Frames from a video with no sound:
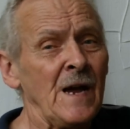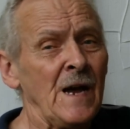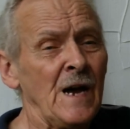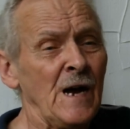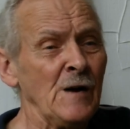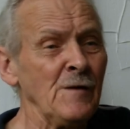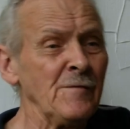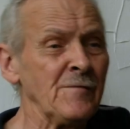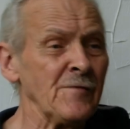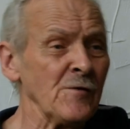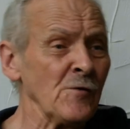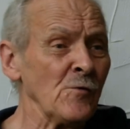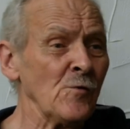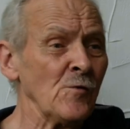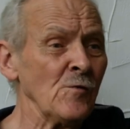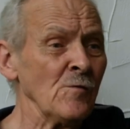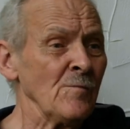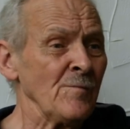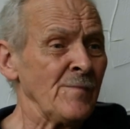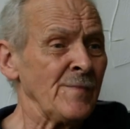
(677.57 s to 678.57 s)

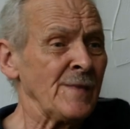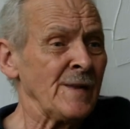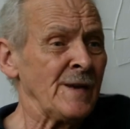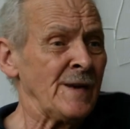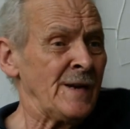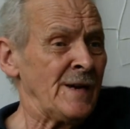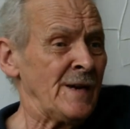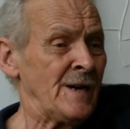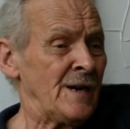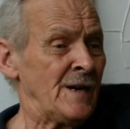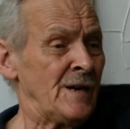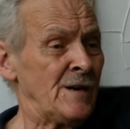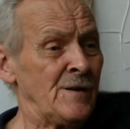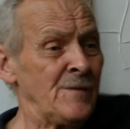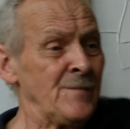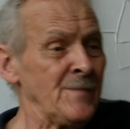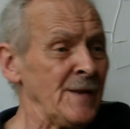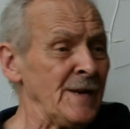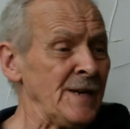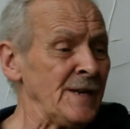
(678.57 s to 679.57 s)
Overall,
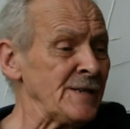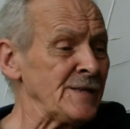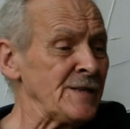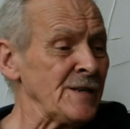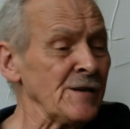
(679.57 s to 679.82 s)
it's